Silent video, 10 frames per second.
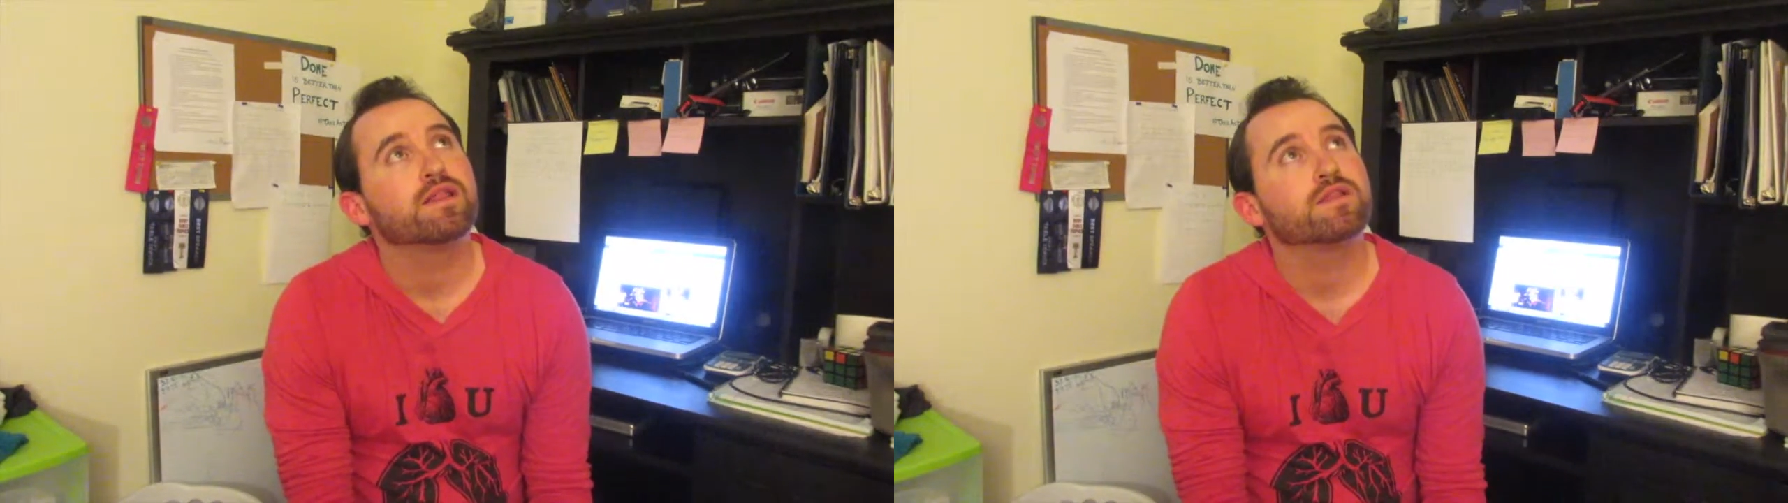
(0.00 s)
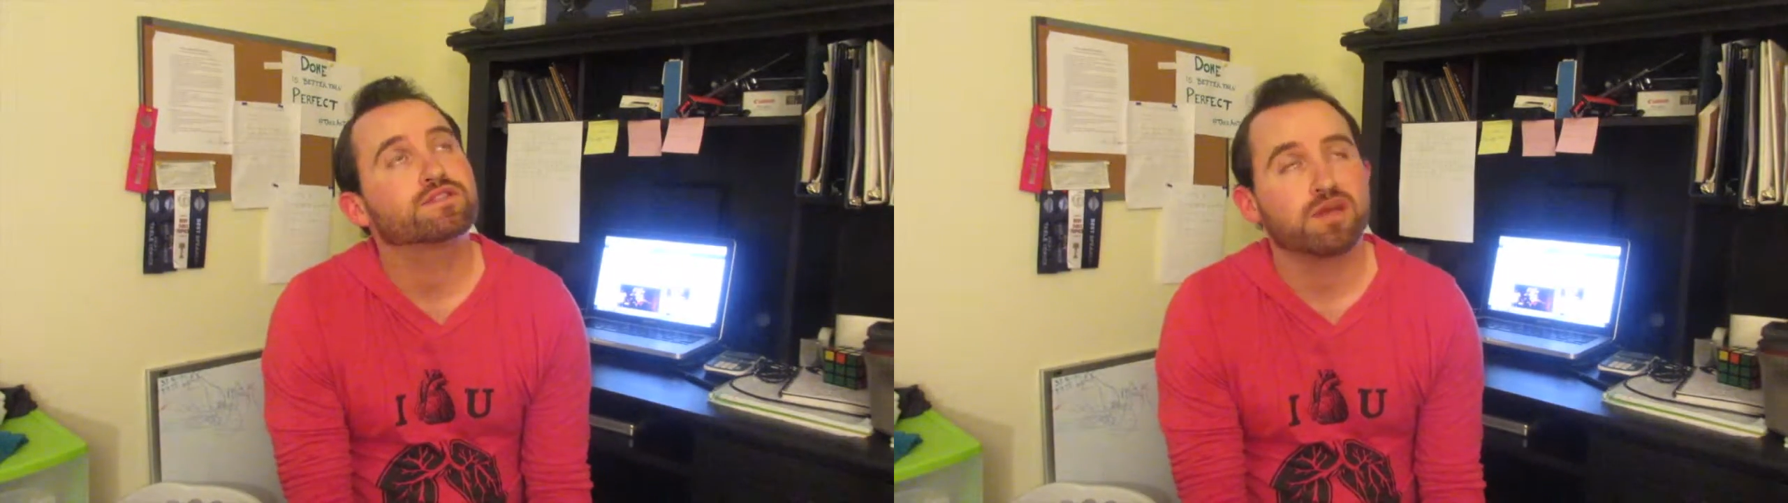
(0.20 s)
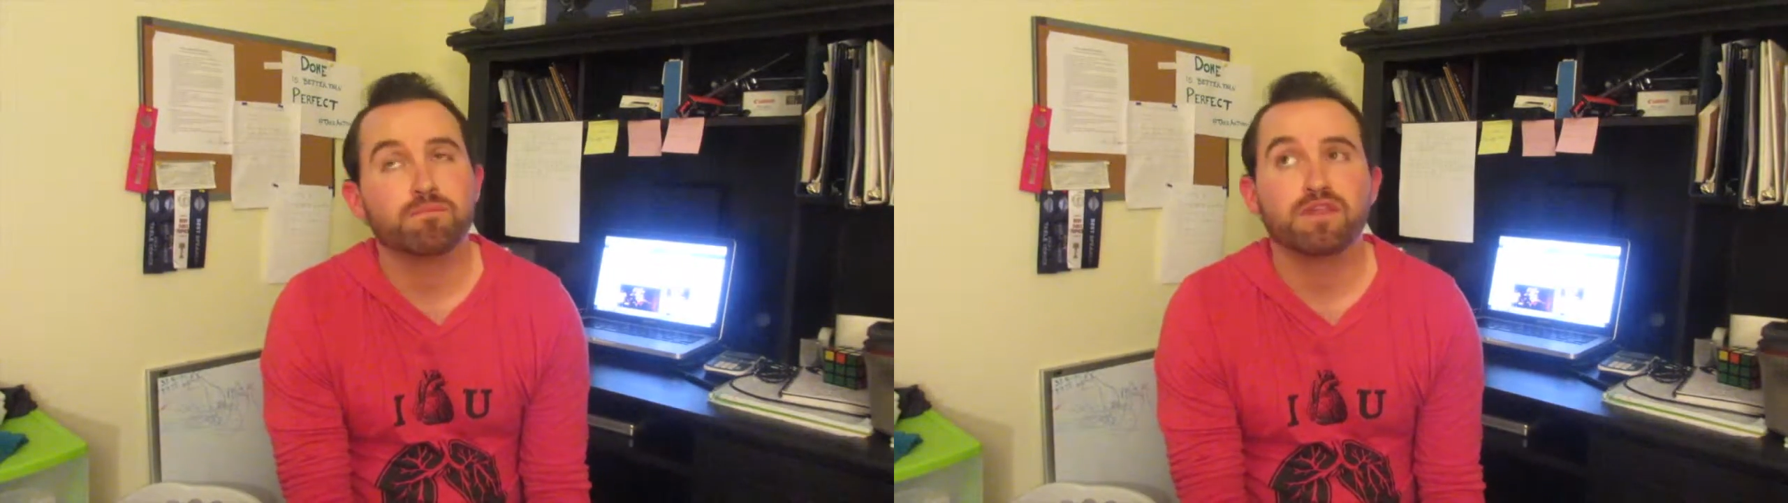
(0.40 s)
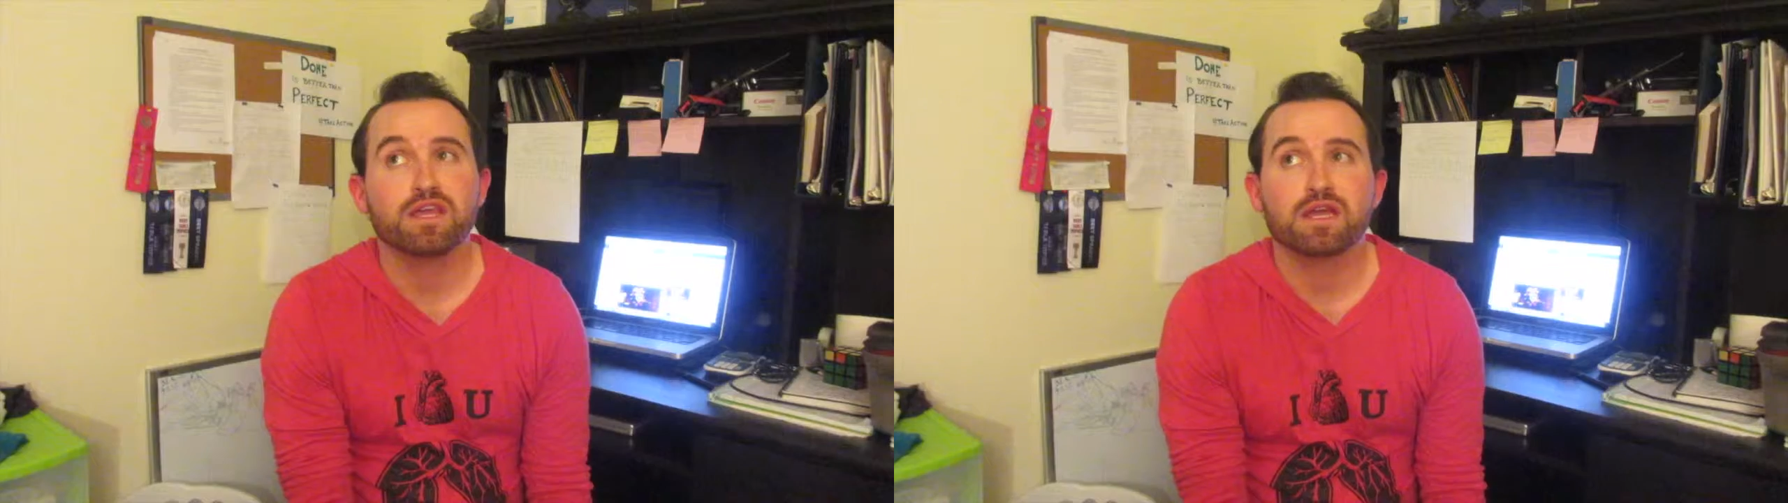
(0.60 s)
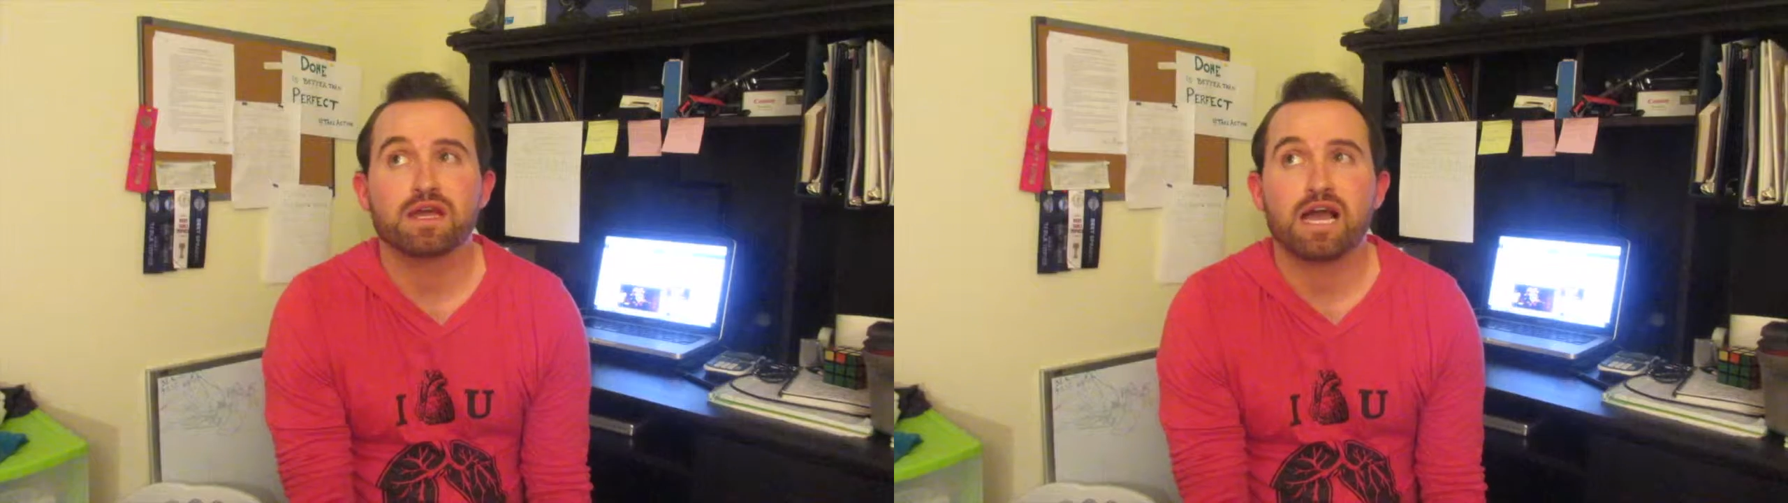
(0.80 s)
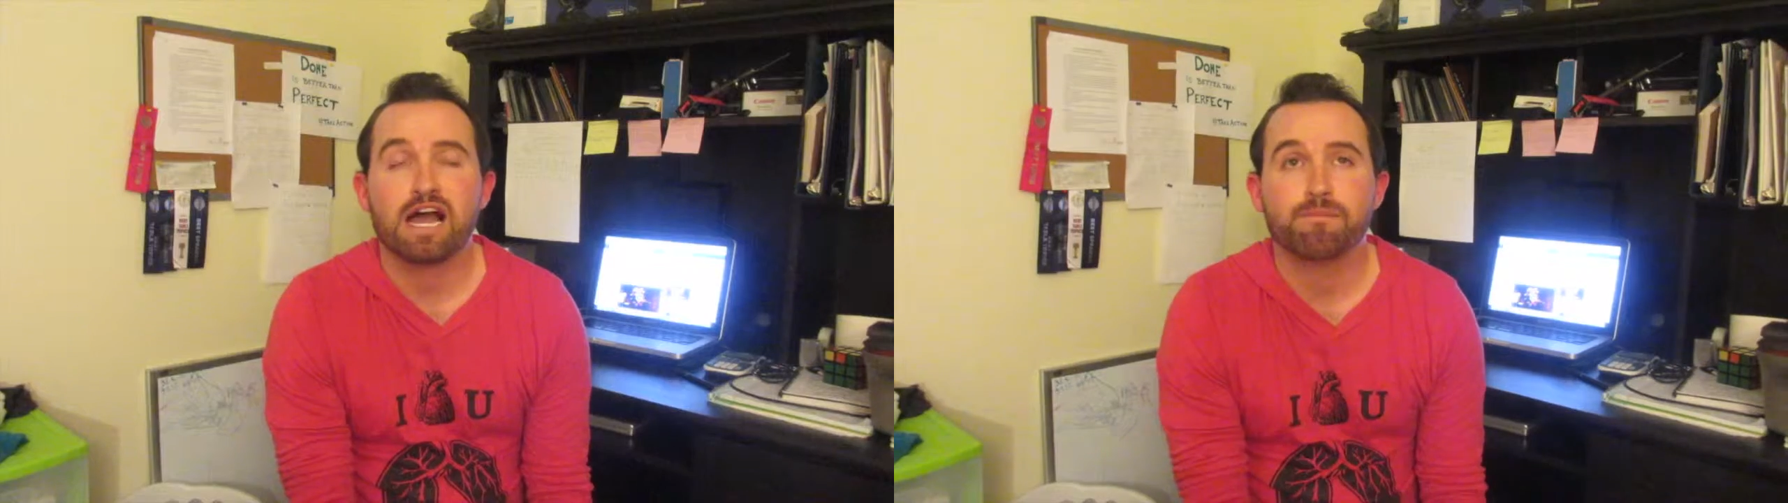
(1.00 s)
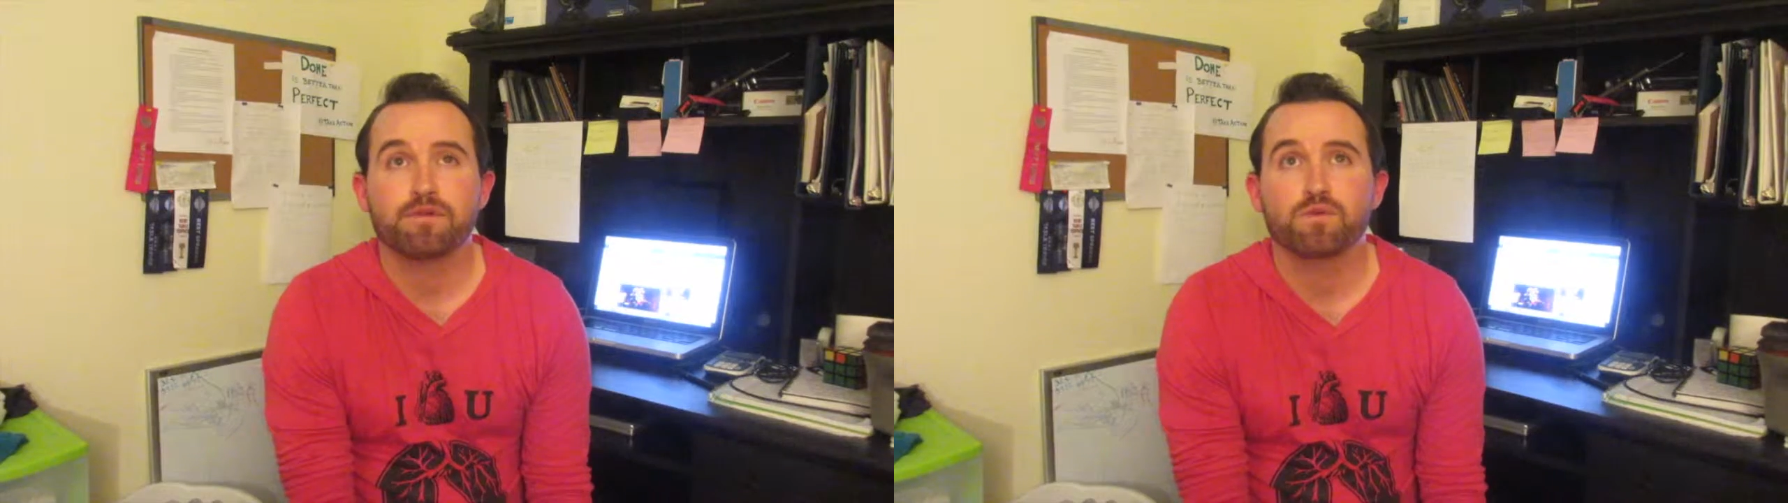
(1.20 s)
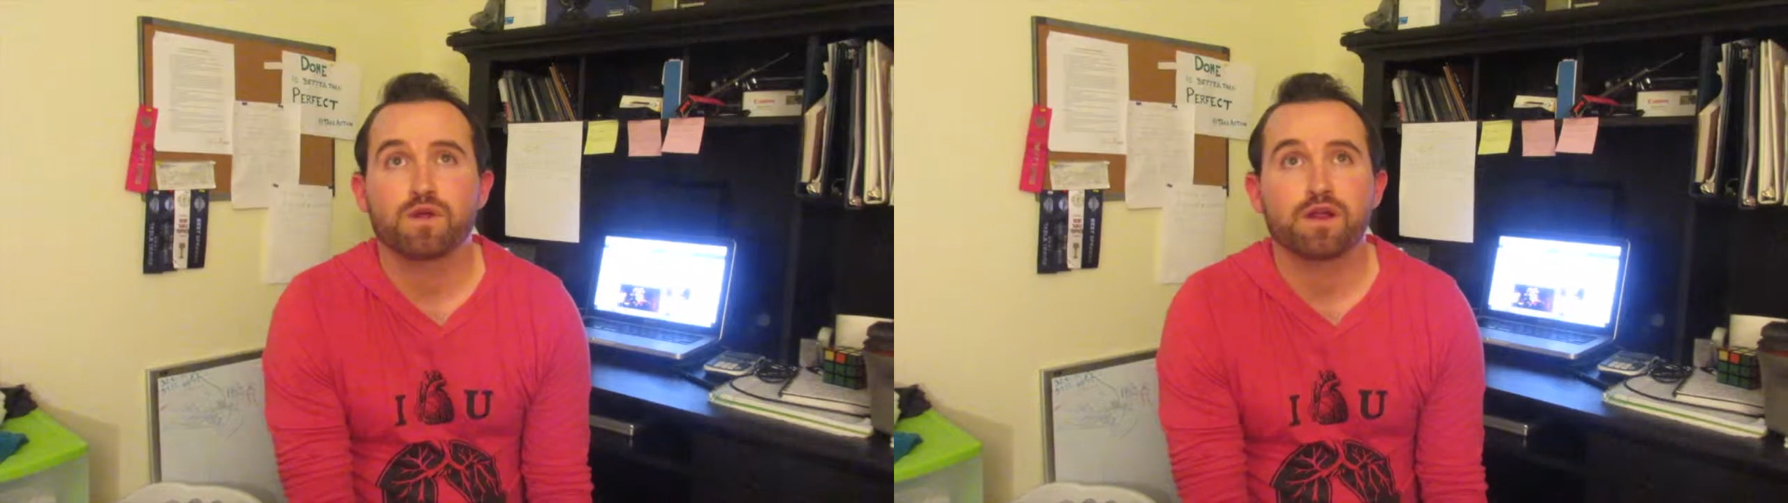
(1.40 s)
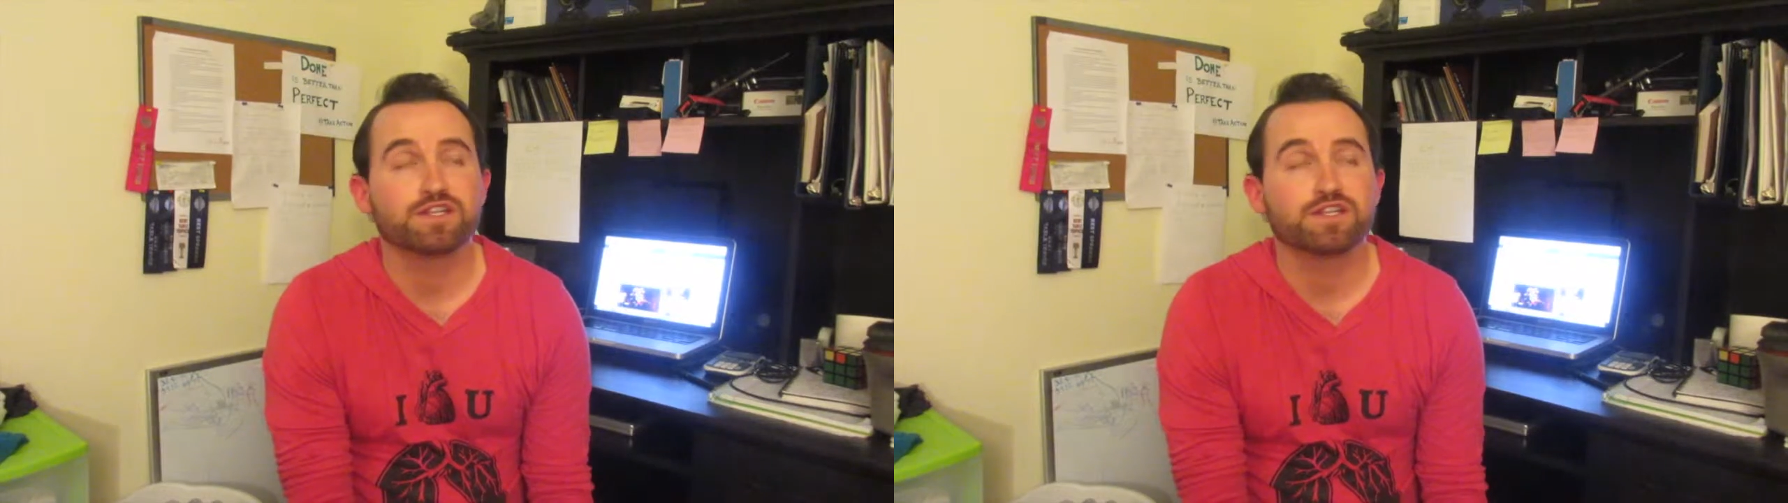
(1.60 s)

something happened where